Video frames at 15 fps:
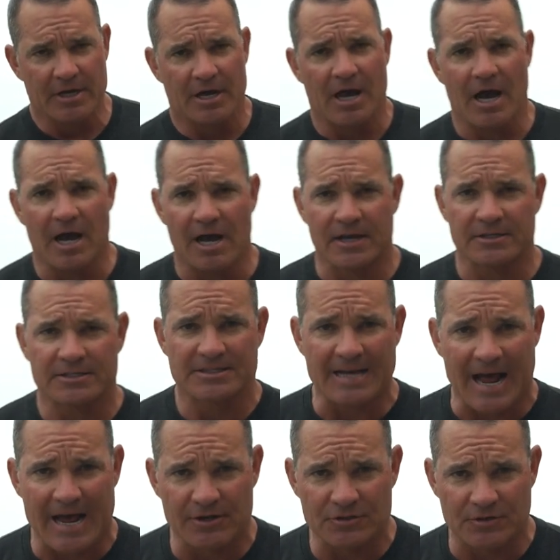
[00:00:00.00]
uh,
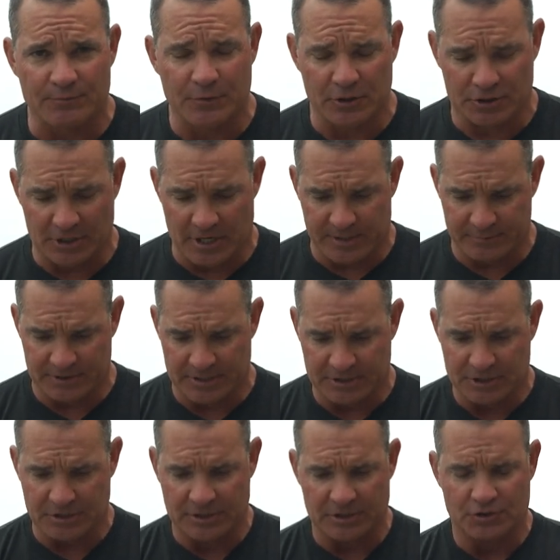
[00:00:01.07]
styles of push ups that
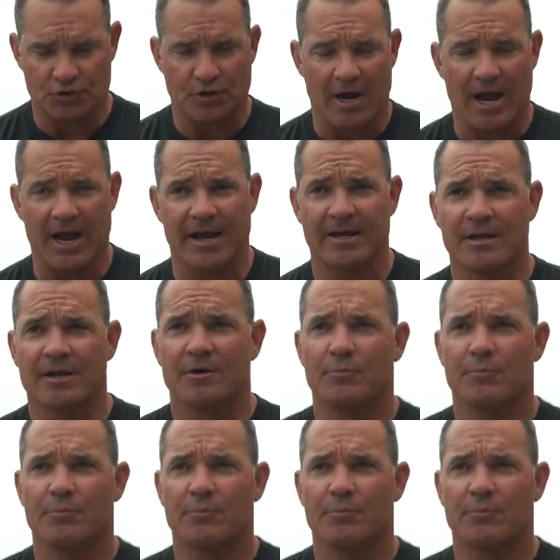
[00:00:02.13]
you can try,